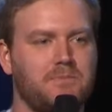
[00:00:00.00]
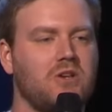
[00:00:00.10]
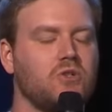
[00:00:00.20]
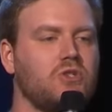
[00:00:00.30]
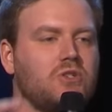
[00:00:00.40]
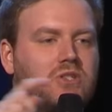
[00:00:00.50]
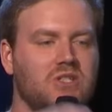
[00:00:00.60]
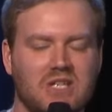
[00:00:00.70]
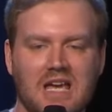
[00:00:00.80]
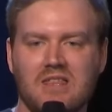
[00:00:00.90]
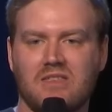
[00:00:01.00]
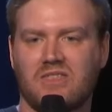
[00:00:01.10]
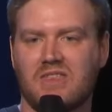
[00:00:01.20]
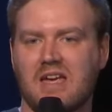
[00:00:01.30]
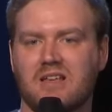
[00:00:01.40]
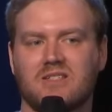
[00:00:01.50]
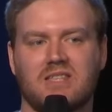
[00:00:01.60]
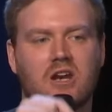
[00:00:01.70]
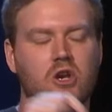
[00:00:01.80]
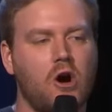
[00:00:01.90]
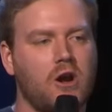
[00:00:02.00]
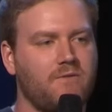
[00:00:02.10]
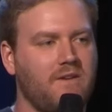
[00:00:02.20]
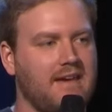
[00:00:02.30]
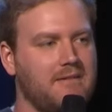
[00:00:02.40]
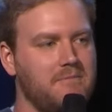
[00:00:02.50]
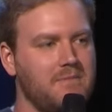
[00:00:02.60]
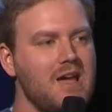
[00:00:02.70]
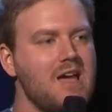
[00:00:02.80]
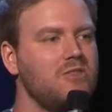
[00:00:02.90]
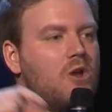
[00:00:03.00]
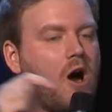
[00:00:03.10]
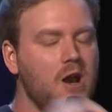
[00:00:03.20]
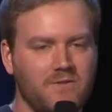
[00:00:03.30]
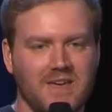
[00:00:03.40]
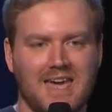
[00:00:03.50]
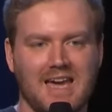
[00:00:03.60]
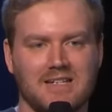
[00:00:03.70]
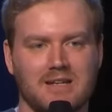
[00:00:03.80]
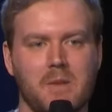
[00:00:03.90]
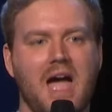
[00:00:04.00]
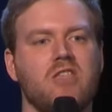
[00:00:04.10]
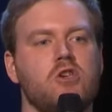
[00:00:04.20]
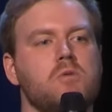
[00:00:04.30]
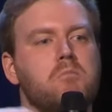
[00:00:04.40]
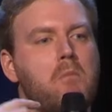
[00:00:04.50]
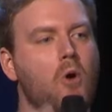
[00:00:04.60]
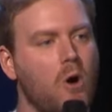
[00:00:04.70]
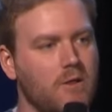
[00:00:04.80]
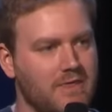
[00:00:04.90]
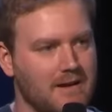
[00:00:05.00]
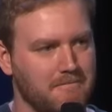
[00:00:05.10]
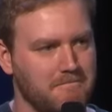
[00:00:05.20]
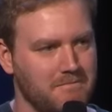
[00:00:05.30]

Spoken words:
because you see the things that are not of him, not of the kingdom, and you mourn them.